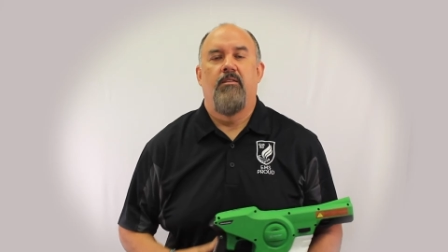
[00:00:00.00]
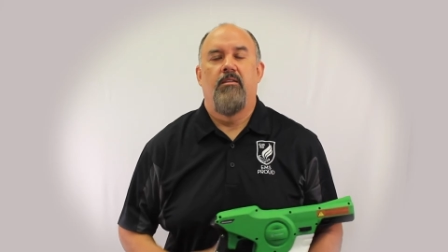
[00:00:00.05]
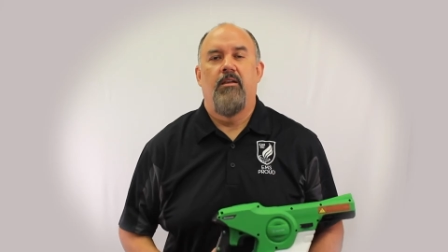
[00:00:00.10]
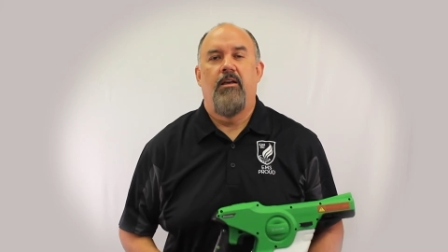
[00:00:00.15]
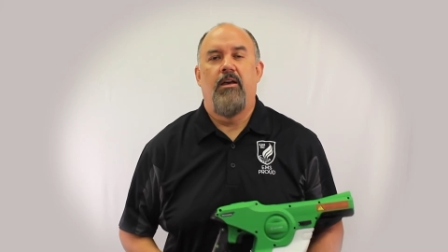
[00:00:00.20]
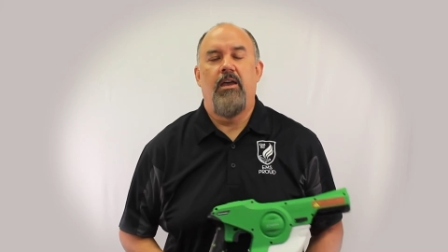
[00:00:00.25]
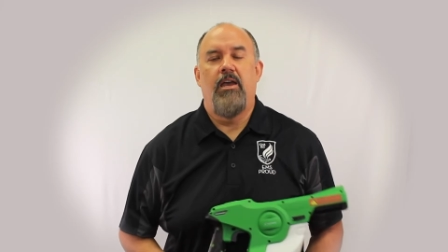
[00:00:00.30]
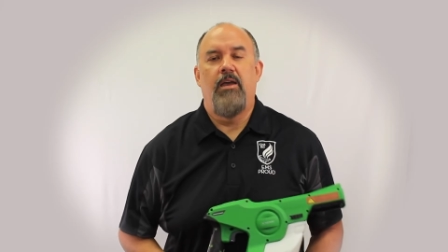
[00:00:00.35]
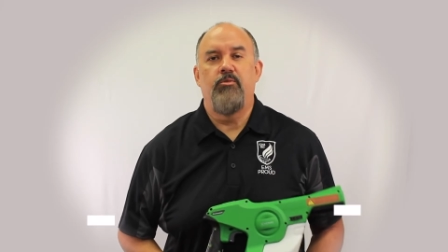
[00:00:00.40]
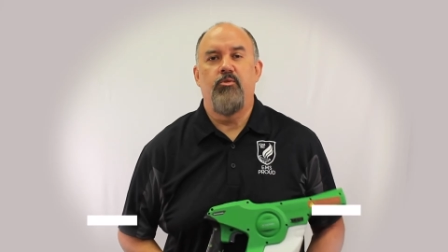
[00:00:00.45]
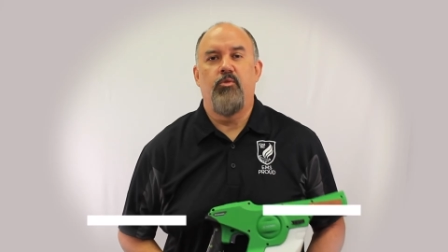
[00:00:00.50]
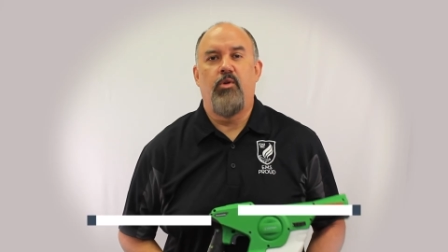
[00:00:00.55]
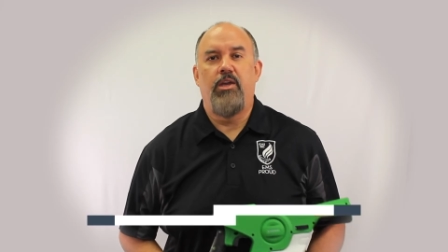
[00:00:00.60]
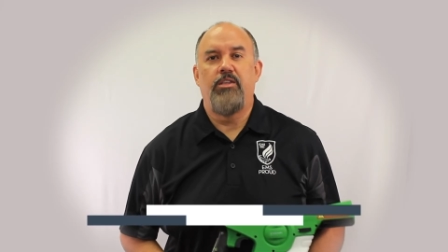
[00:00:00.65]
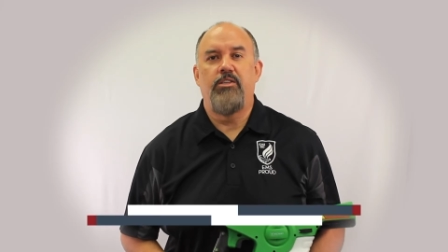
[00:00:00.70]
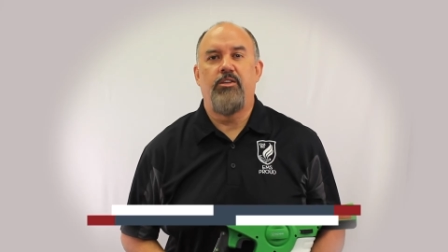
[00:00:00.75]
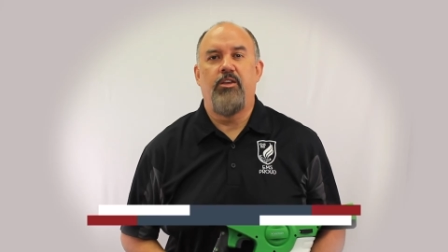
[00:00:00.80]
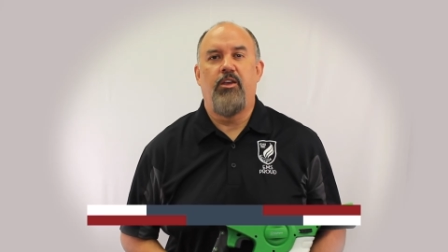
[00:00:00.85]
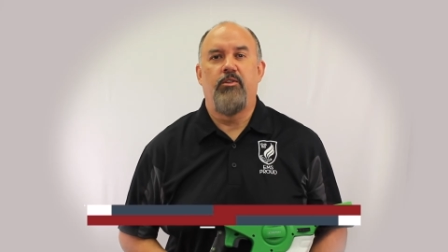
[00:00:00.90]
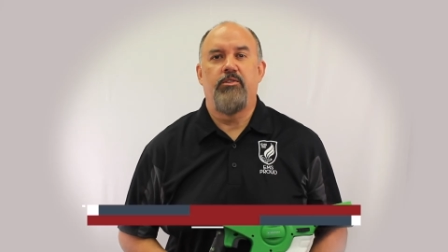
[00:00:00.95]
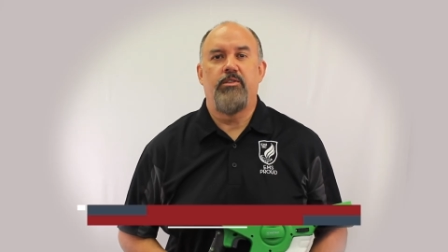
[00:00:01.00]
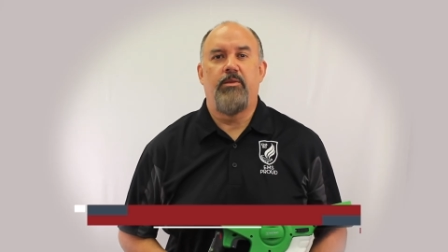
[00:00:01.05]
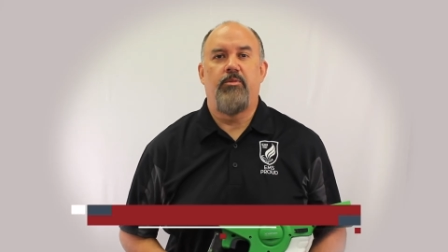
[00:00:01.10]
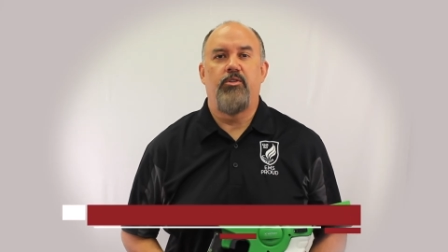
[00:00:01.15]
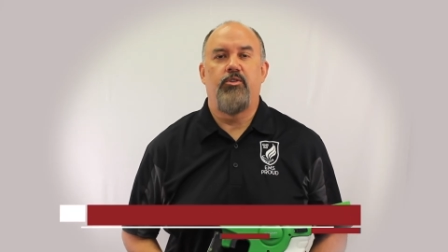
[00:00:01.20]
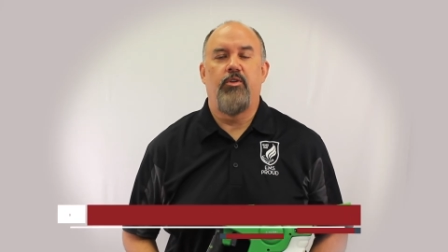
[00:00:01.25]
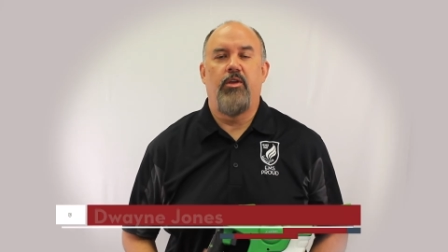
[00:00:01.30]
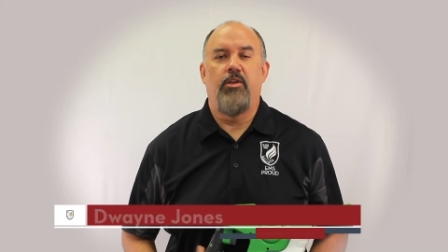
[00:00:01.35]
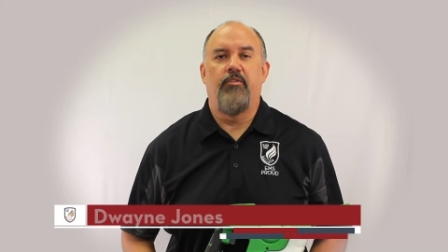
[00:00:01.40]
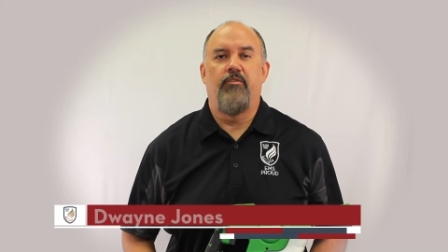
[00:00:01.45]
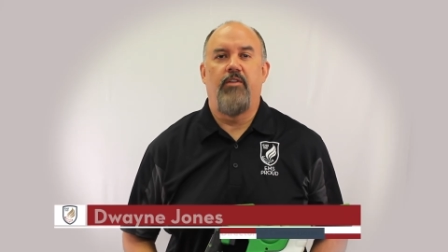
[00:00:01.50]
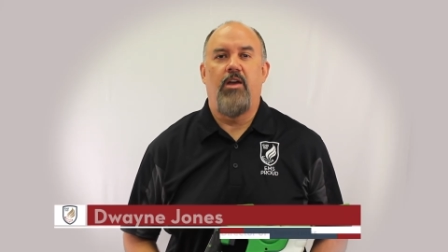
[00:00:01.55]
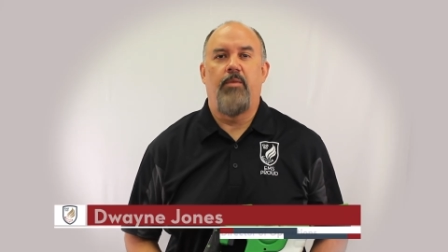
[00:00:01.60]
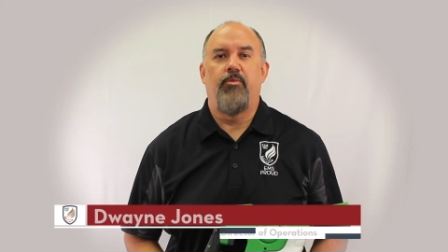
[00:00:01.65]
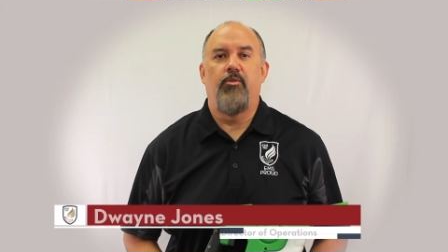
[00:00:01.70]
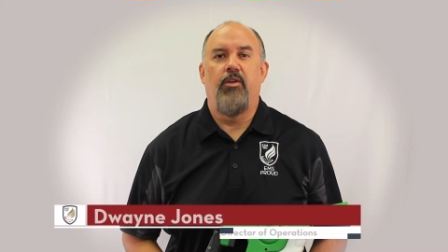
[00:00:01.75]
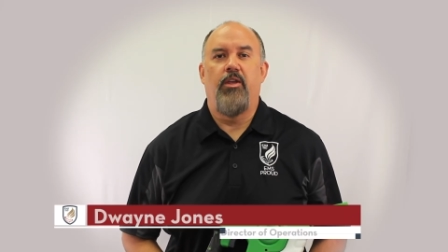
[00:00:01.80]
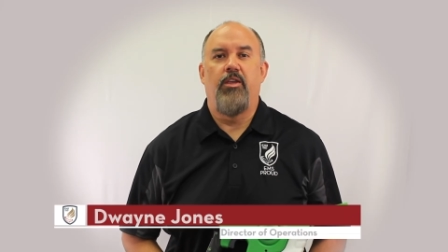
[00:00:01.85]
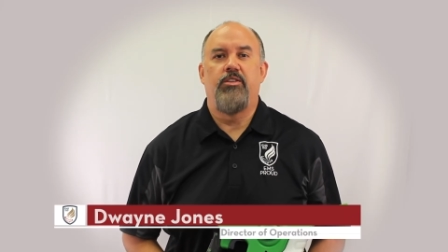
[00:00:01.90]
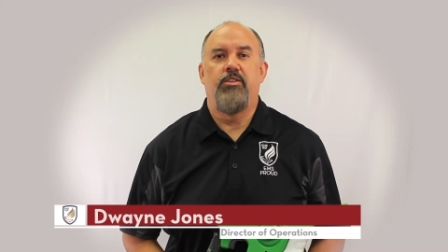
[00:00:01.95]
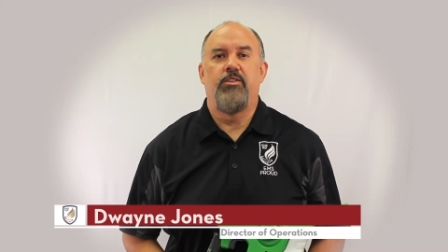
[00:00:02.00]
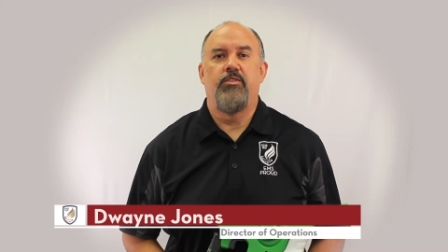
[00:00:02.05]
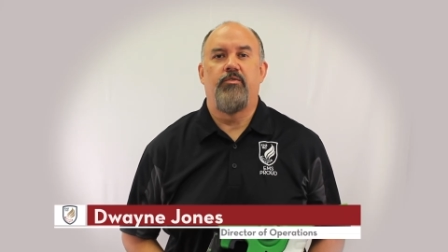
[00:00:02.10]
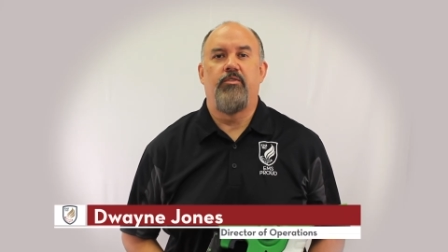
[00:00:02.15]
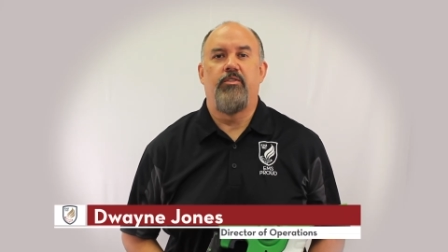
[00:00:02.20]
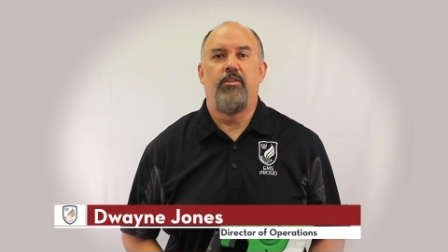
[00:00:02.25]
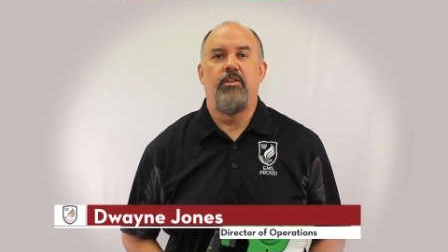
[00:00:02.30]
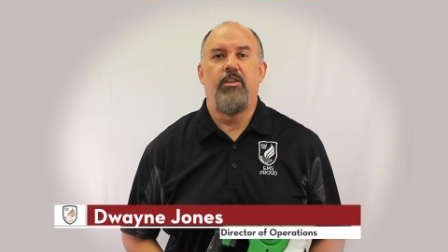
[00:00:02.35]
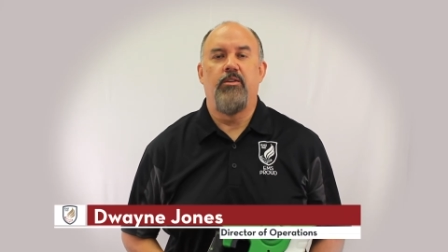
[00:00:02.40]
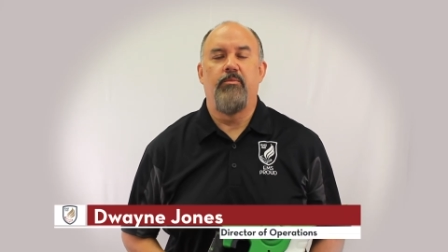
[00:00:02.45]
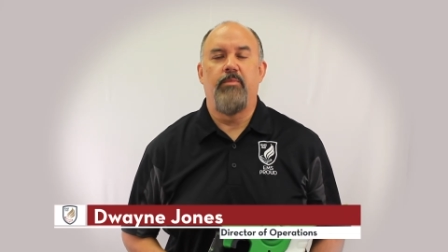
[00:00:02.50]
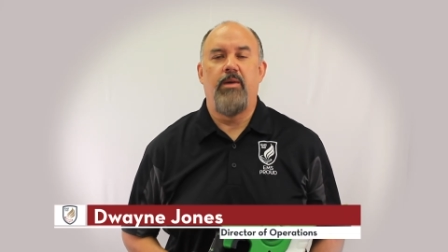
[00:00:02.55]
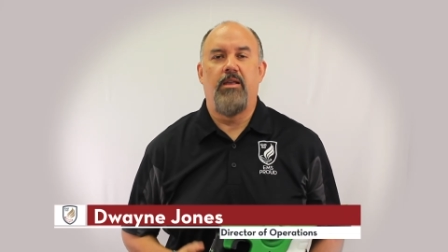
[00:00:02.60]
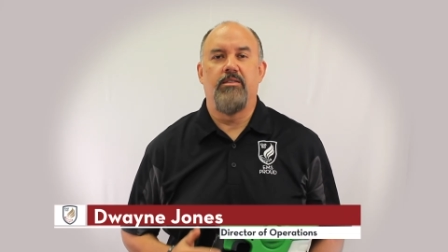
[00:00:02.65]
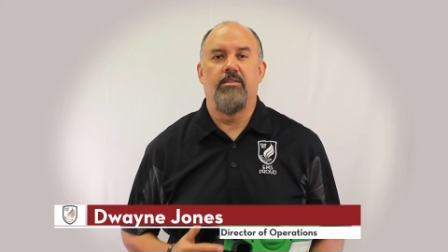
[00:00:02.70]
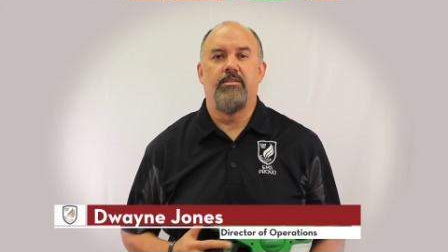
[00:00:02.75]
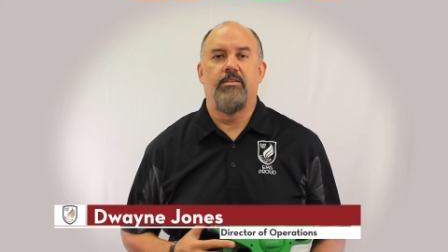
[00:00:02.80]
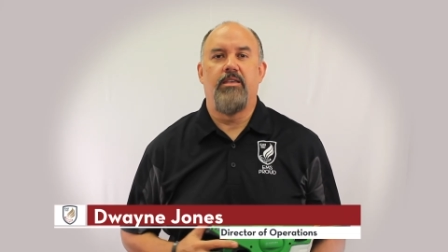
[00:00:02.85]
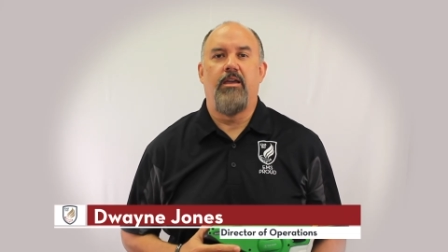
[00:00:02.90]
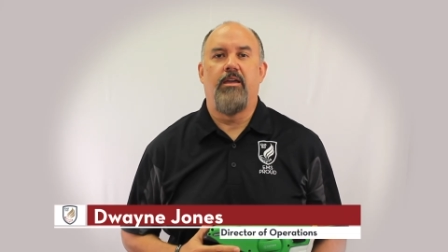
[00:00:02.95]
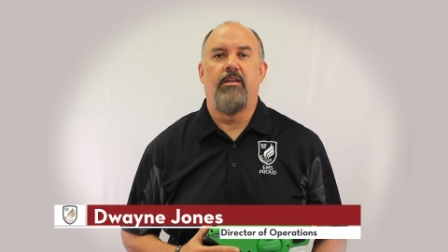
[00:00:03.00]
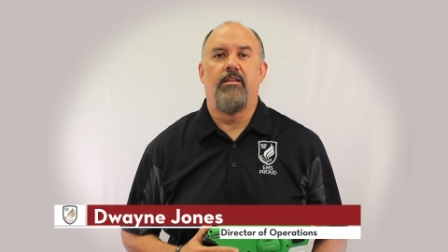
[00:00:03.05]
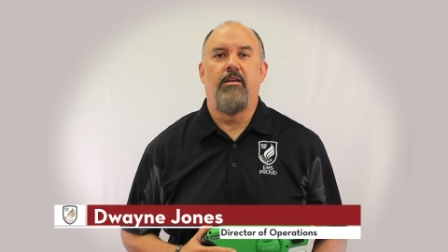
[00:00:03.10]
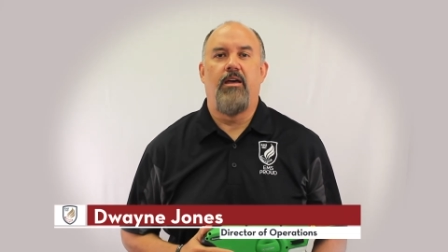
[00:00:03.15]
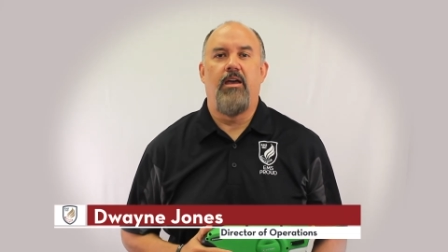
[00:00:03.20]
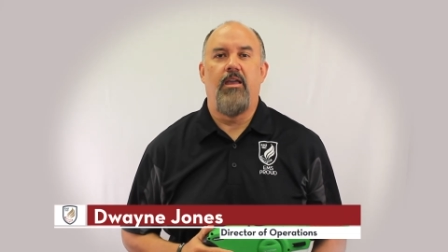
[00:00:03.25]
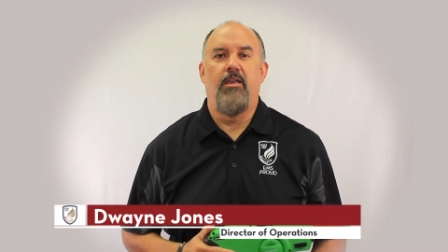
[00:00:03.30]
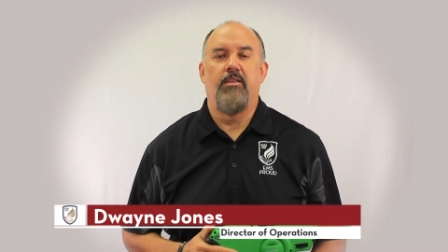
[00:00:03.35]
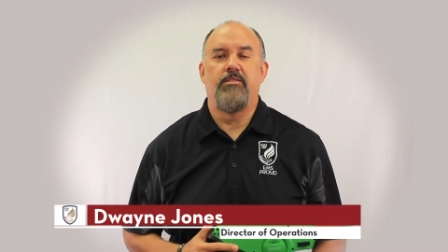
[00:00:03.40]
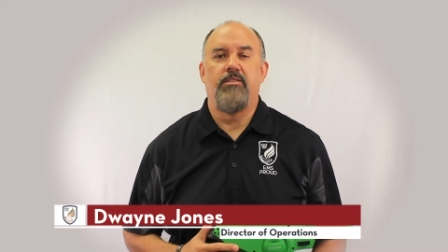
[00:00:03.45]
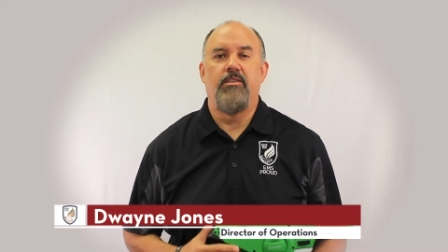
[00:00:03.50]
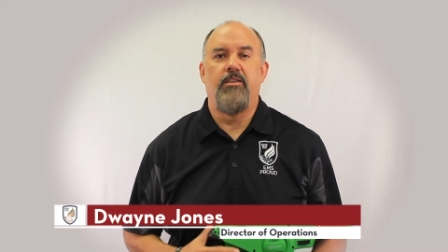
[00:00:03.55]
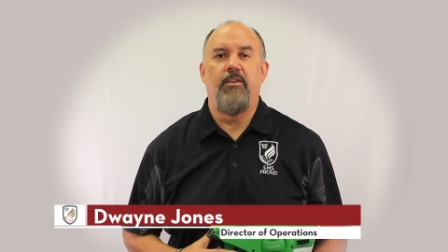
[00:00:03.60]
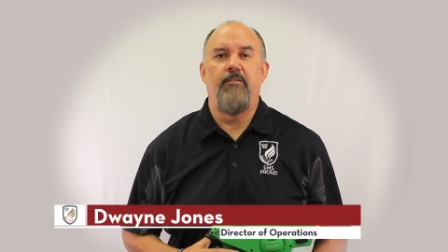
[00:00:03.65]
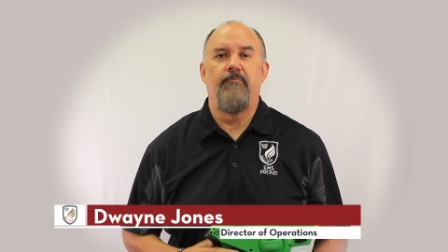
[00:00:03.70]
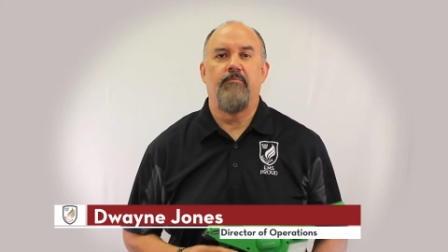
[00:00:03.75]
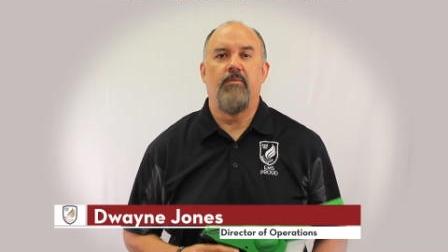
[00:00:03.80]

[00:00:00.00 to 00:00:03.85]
Hi, I'm Dwayne Jones. I'm the Director of Operations for the Eagle Mountain Saginaw ISD.